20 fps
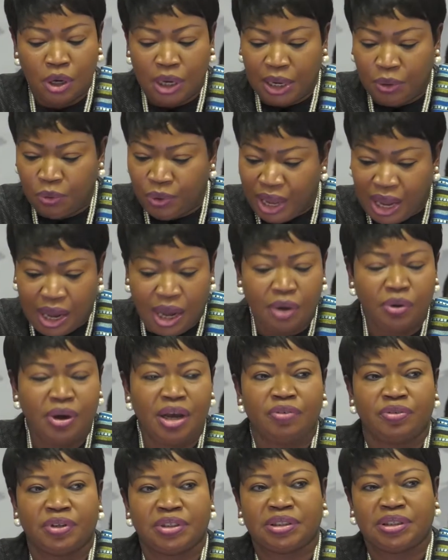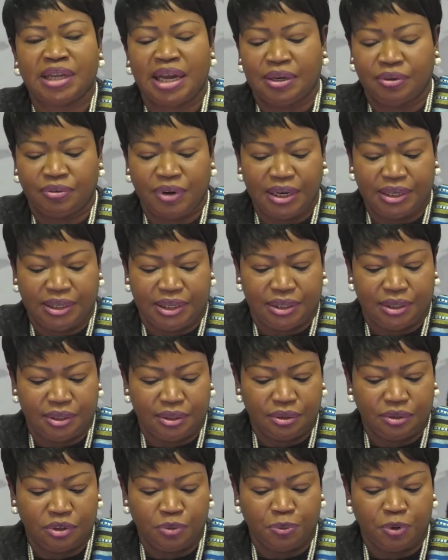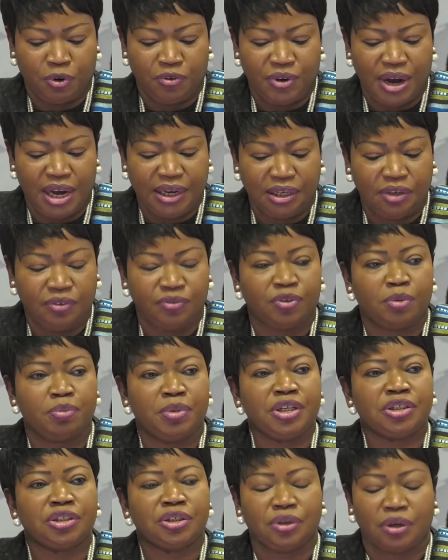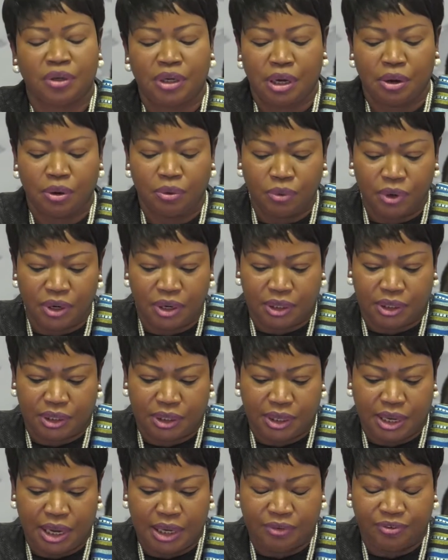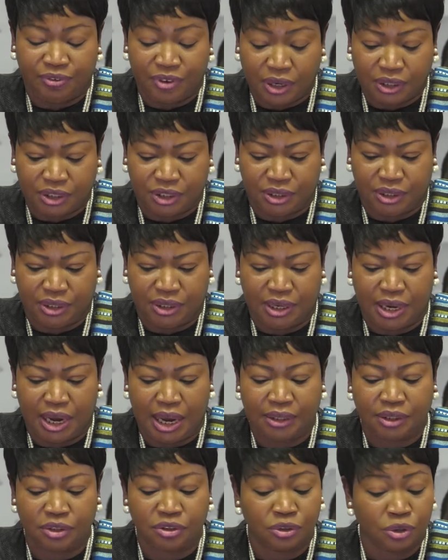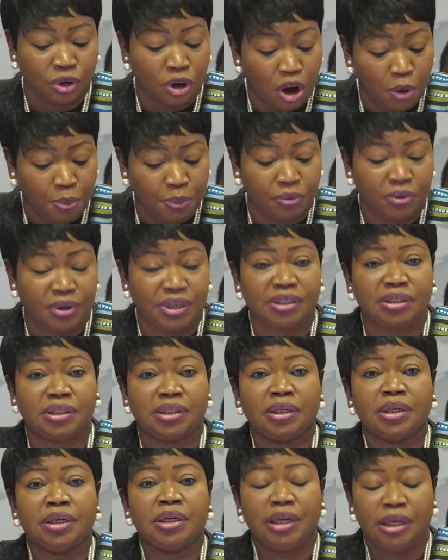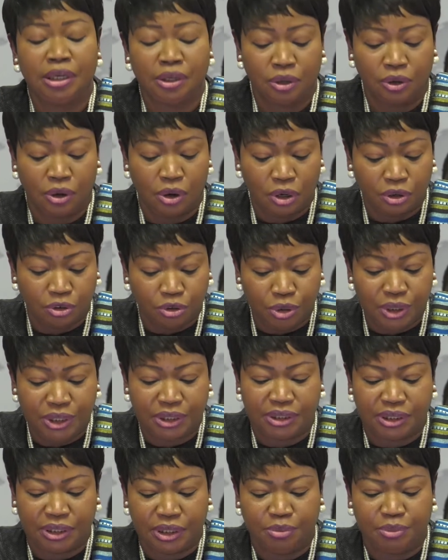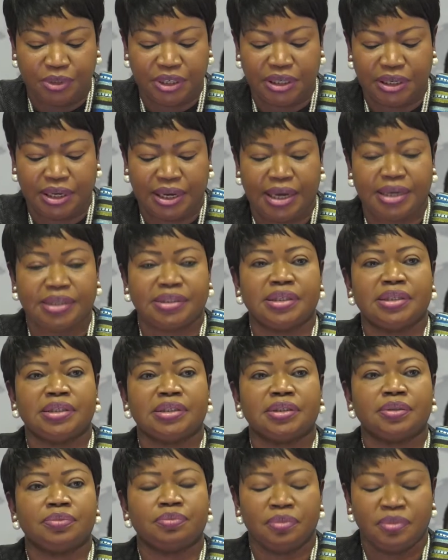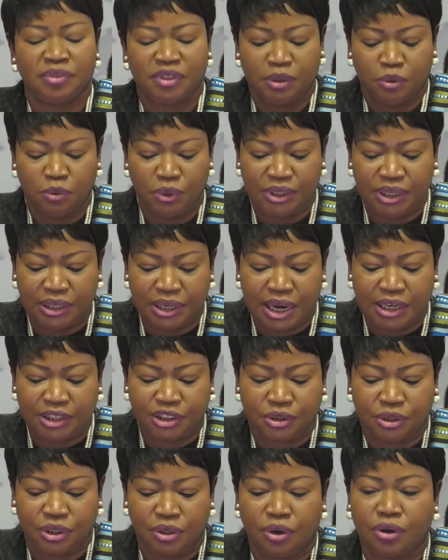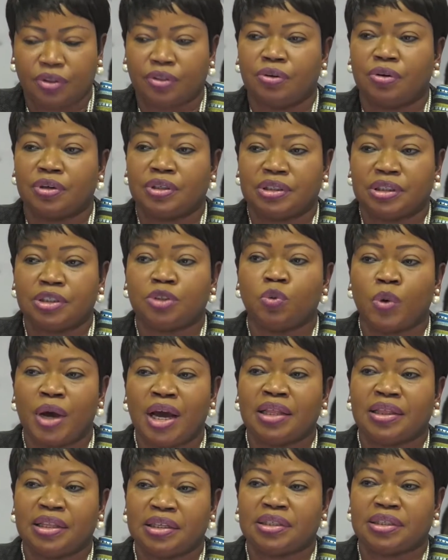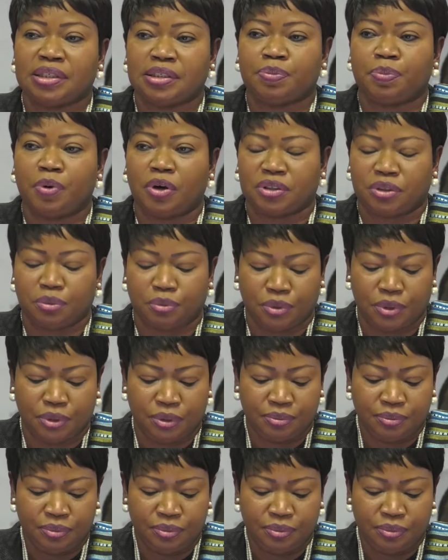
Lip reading: we, however, stand ready to provide information on our work and functioning and to cooperate in concrete criminal cases with the national authorities where this is possible.